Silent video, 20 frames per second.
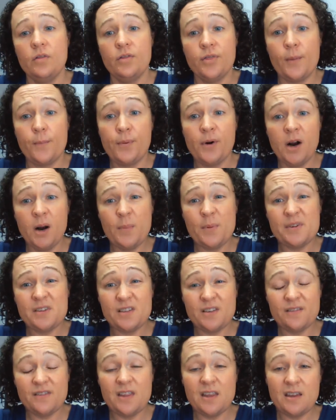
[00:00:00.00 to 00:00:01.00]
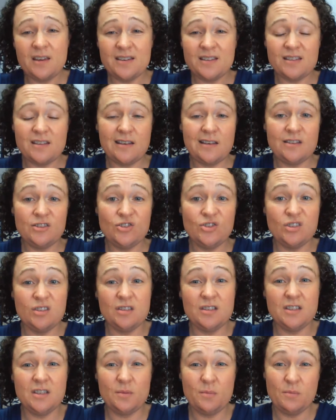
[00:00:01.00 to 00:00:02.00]
The purpose of this is
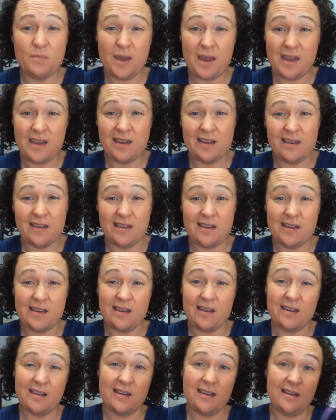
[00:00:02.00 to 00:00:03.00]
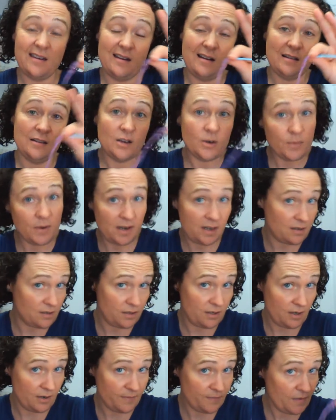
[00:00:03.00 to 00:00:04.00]
just to make it a little bit
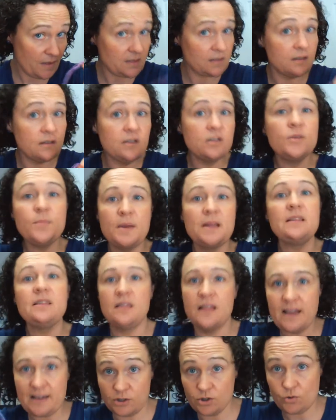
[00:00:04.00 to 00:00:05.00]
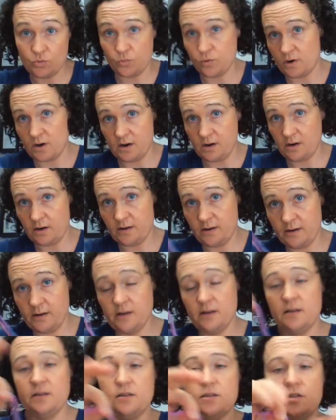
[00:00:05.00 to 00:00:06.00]
easier. It's a little bit less work
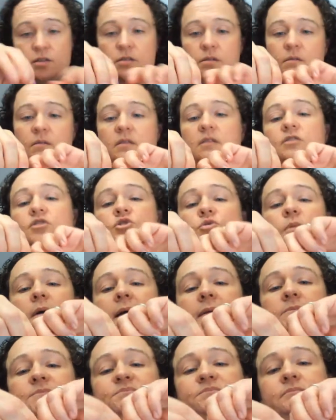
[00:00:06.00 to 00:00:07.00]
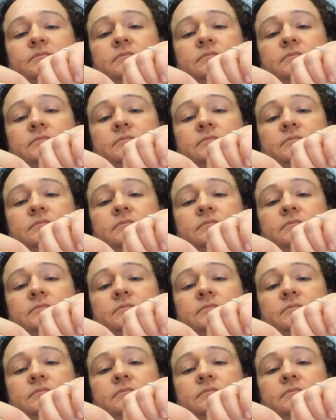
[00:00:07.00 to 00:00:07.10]
to do it this way.